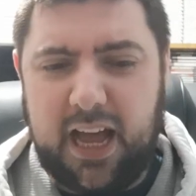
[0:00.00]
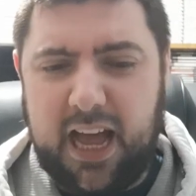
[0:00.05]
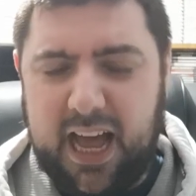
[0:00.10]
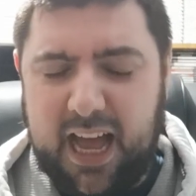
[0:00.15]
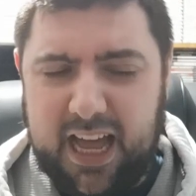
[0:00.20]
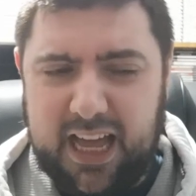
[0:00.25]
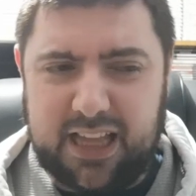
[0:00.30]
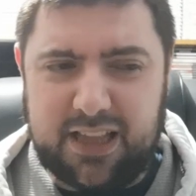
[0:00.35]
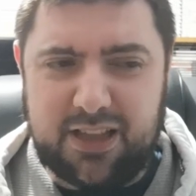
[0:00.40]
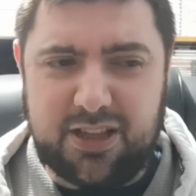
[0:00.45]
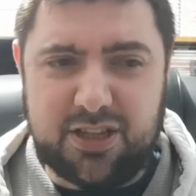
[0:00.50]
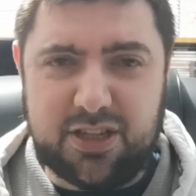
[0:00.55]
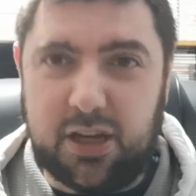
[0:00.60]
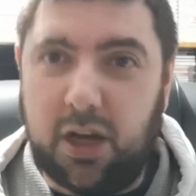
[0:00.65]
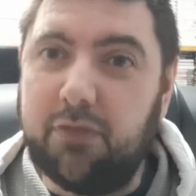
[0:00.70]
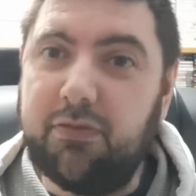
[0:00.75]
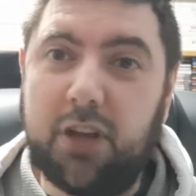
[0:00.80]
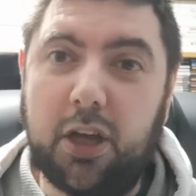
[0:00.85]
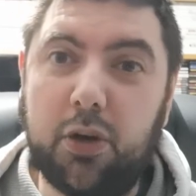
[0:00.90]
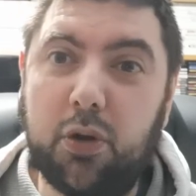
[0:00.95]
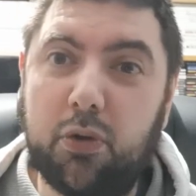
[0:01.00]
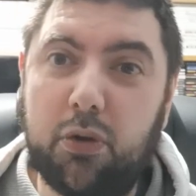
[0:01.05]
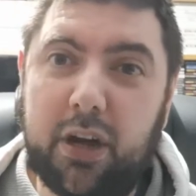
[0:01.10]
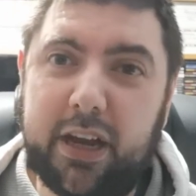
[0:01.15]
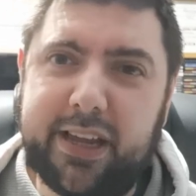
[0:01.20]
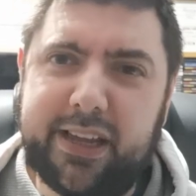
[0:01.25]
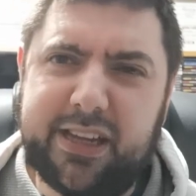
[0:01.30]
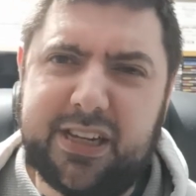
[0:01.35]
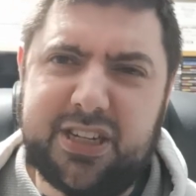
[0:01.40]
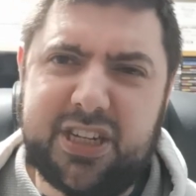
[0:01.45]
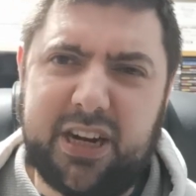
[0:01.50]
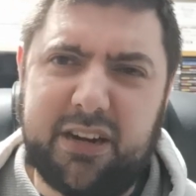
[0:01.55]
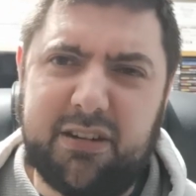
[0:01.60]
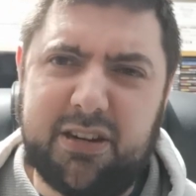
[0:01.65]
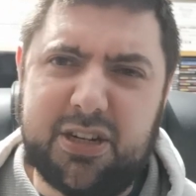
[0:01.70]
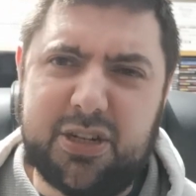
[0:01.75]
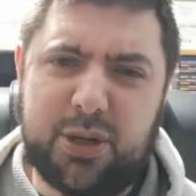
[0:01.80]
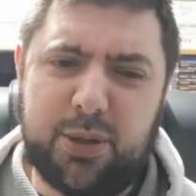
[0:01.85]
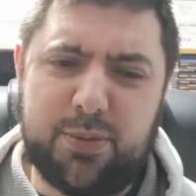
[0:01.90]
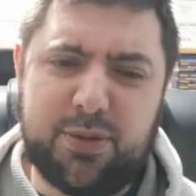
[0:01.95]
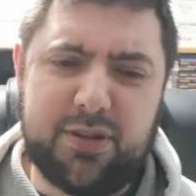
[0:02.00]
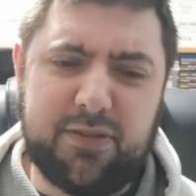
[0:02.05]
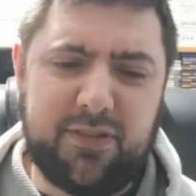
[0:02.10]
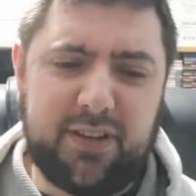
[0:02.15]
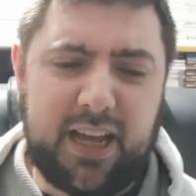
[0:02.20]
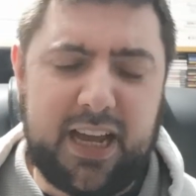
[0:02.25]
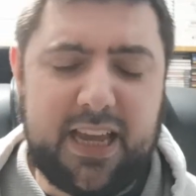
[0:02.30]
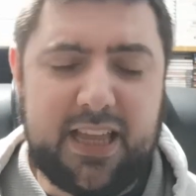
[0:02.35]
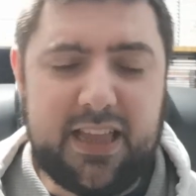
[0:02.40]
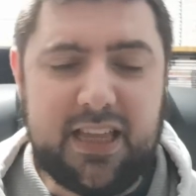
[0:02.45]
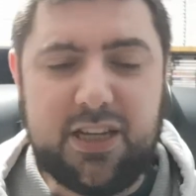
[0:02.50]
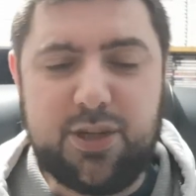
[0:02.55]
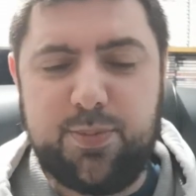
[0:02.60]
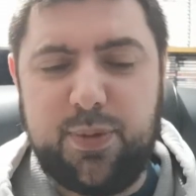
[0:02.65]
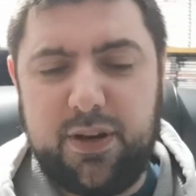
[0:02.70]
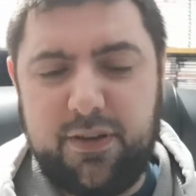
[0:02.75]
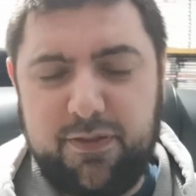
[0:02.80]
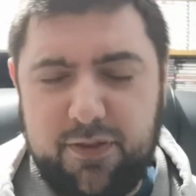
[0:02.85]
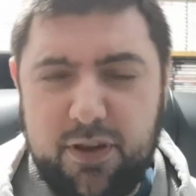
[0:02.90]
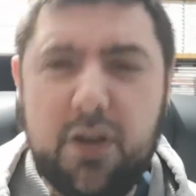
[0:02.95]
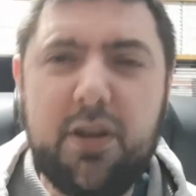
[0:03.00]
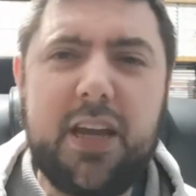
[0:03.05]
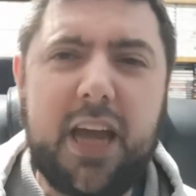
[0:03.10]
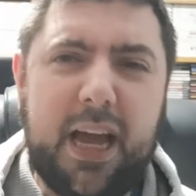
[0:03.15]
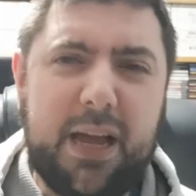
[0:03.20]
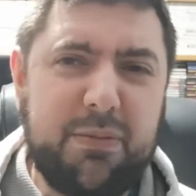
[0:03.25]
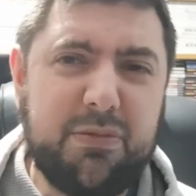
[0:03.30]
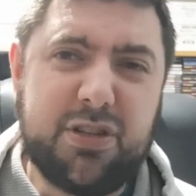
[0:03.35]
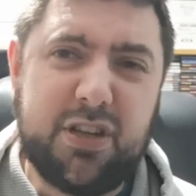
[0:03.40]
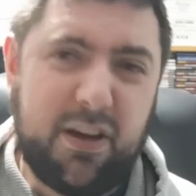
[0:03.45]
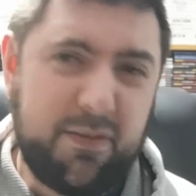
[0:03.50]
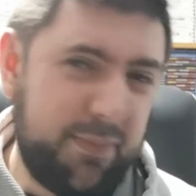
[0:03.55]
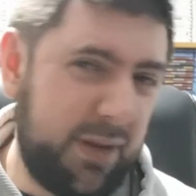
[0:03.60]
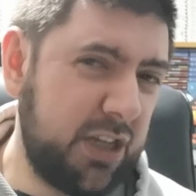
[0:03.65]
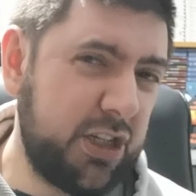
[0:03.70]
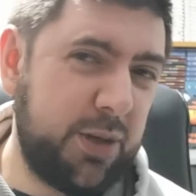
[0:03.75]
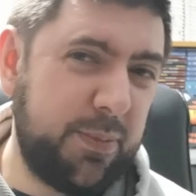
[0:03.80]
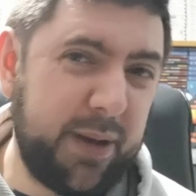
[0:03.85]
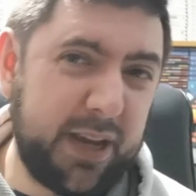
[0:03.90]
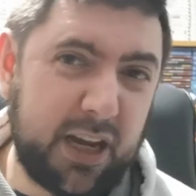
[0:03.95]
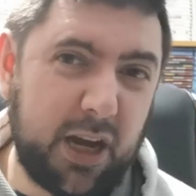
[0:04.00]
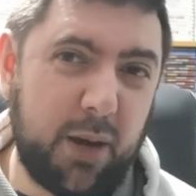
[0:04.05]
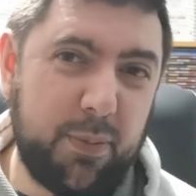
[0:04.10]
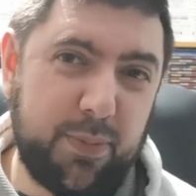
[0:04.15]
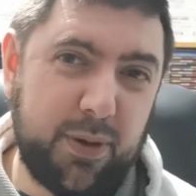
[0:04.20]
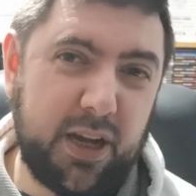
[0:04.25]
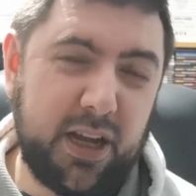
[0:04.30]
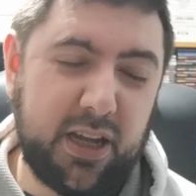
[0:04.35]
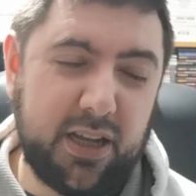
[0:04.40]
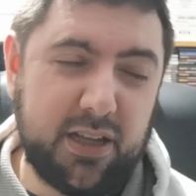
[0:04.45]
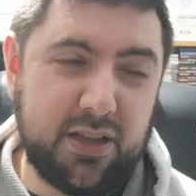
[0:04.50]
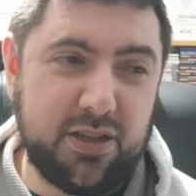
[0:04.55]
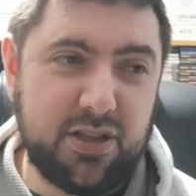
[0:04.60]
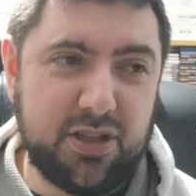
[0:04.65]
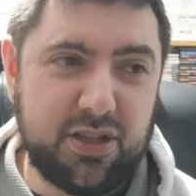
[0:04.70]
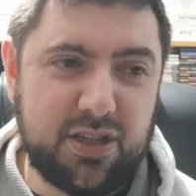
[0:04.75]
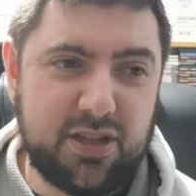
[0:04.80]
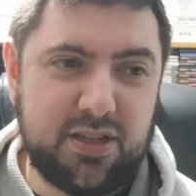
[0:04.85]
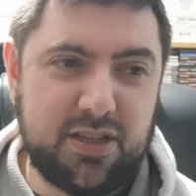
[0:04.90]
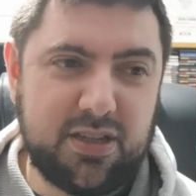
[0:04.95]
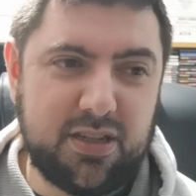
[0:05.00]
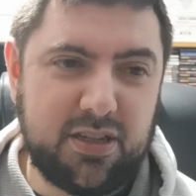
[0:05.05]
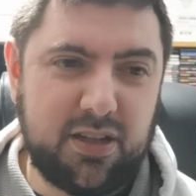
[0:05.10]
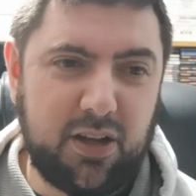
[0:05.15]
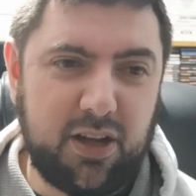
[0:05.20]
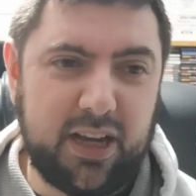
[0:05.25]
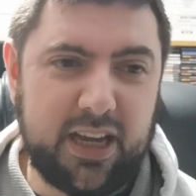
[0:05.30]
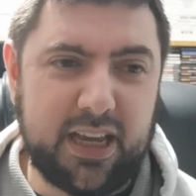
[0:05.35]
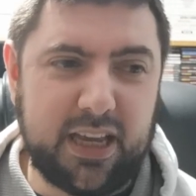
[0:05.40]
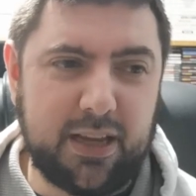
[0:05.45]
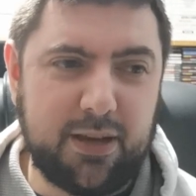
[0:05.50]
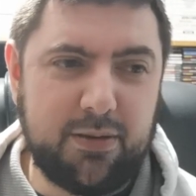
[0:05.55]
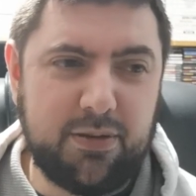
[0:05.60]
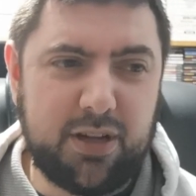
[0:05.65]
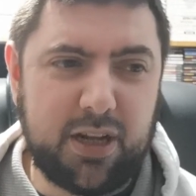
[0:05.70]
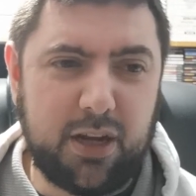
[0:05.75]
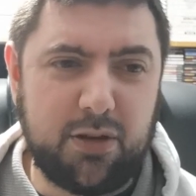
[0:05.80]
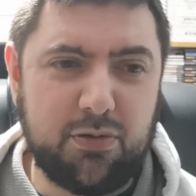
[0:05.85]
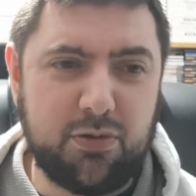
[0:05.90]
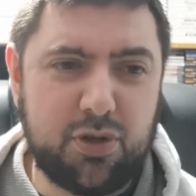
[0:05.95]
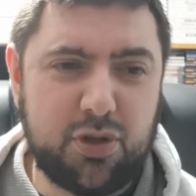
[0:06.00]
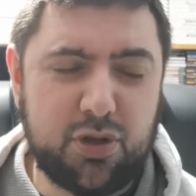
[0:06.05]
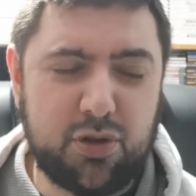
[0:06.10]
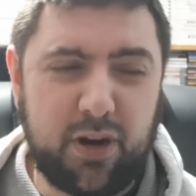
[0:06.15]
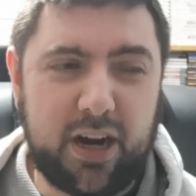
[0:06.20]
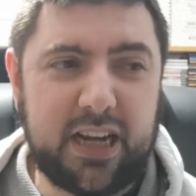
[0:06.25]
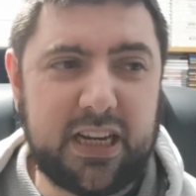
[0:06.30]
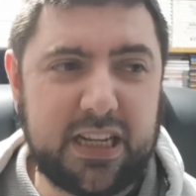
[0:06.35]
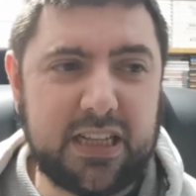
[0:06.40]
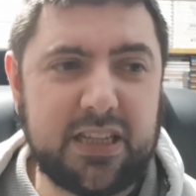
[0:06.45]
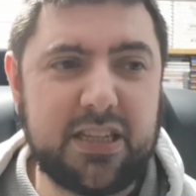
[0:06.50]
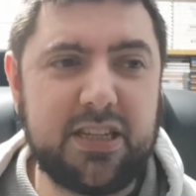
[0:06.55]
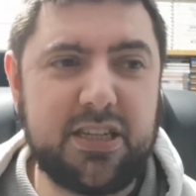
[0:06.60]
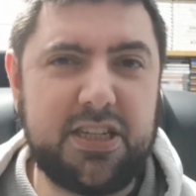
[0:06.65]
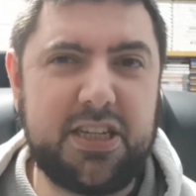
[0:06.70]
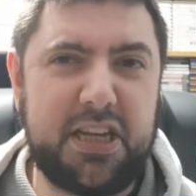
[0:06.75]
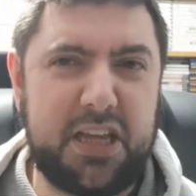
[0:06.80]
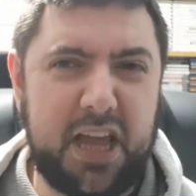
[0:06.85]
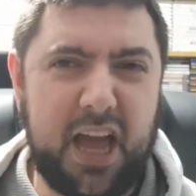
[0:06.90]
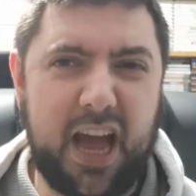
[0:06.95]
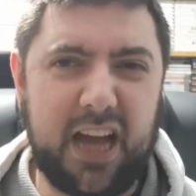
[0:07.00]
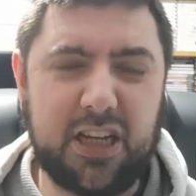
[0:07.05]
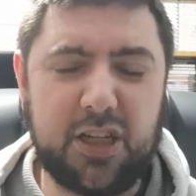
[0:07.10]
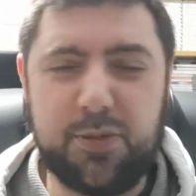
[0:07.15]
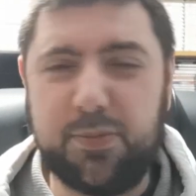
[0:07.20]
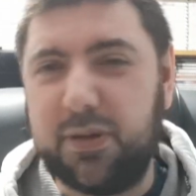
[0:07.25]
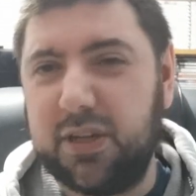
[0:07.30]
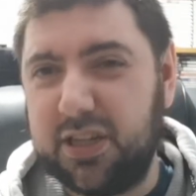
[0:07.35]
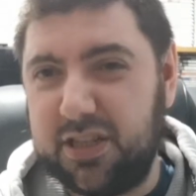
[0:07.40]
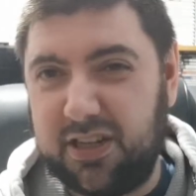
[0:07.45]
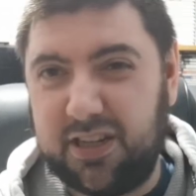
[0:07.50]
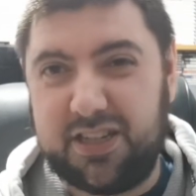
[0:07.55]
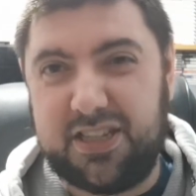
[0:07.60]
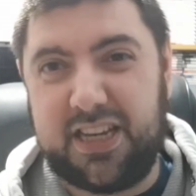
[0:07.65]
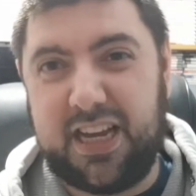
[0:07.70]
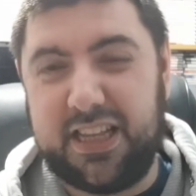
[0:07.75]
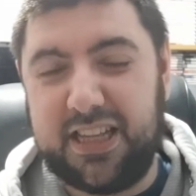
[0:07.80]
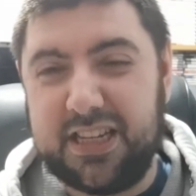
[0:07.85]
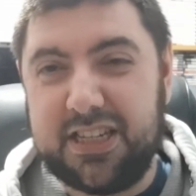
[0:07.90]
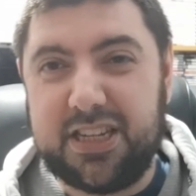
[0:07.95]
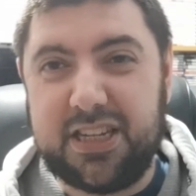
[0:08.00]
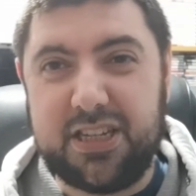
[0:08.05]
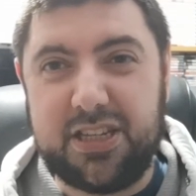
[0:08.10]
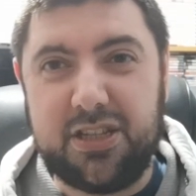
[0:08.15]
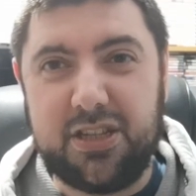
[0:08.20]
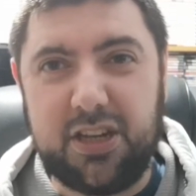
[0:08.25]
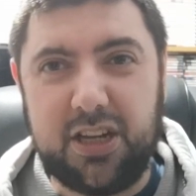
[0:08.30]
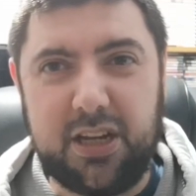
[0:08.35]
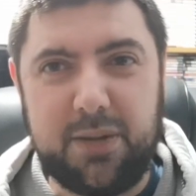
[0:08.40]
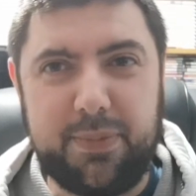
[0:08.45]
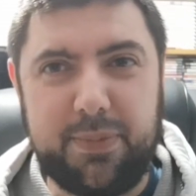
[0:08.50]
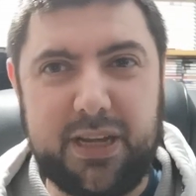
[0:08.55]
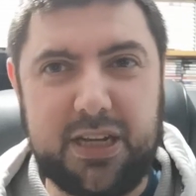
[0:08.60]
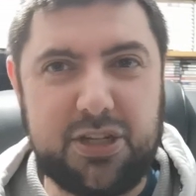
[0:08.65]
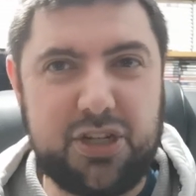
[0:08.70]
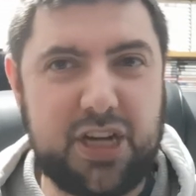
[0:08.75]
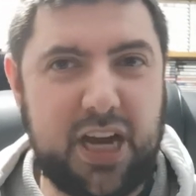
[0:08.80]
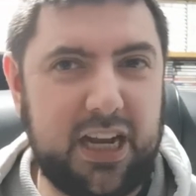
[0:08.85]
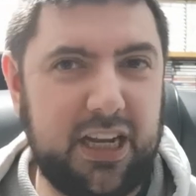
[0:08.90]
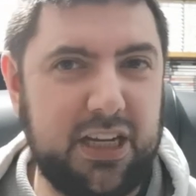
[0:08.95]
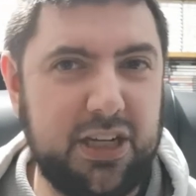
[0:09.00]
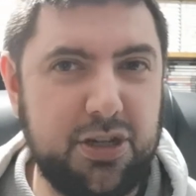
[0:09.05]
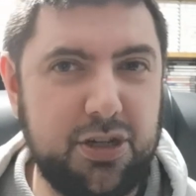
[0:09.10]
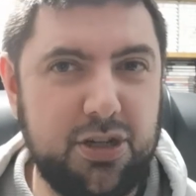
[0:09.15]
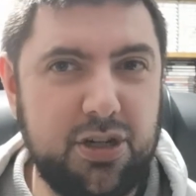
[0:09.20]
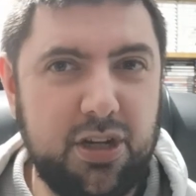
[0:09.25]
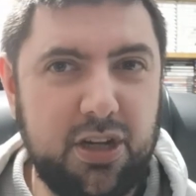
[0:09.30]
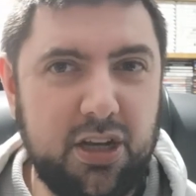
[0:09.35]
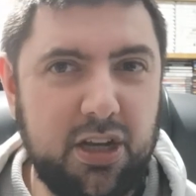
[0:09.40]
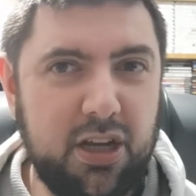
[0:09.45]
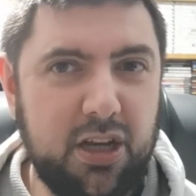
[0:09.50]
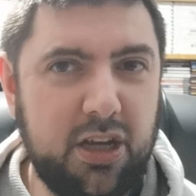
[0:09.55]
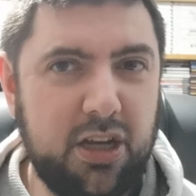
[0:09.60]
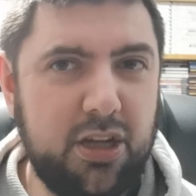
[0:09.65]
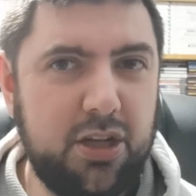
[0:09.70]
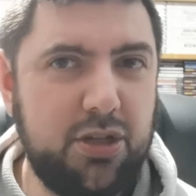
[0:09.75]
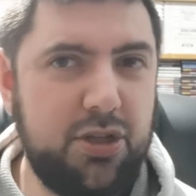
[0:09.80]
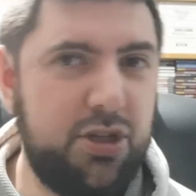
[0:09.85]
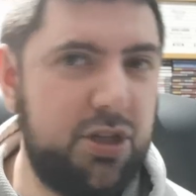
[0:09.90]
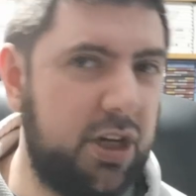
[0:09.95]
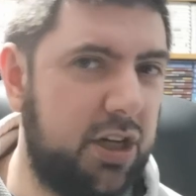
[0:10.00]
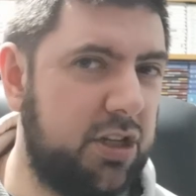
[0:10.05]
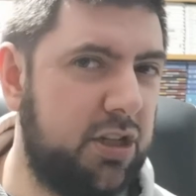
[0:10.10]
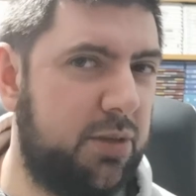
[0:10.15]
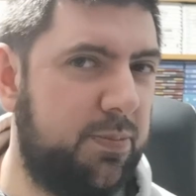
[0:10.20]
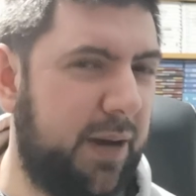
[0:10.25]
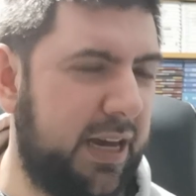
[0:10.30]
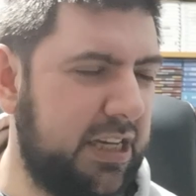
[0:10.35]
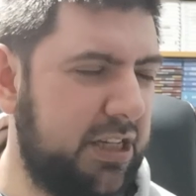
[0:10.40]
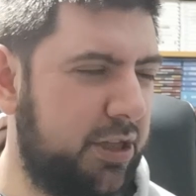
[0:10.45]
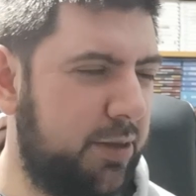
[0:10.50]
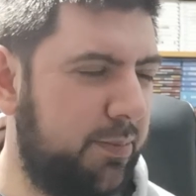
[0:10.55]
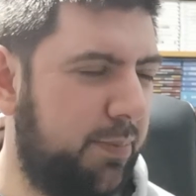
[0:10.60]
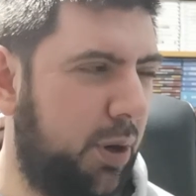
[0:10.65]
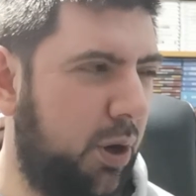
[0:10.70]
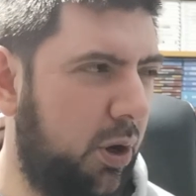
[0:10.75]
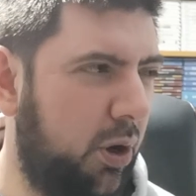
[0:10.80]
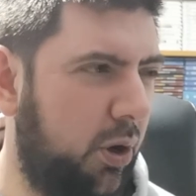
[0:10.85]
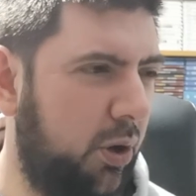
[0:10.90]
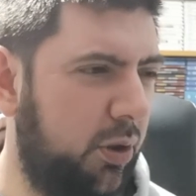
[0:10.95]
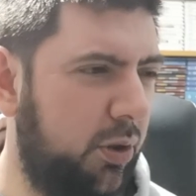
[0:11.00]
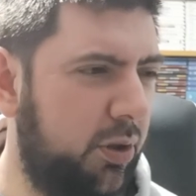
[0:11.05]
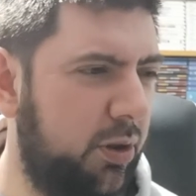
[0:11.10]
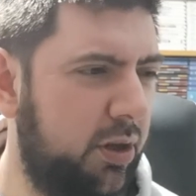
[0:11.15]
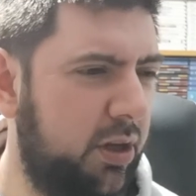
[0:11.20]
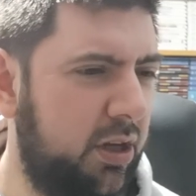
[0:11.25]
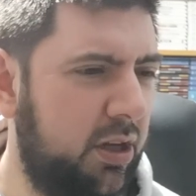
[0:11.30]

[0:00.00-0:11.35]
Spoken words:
And I've done all right in charity shops of late. There's been a few games that I've managed to pick up and, like, you know, trade into CEX, because like I say, this isn't going to be a challenge just based upon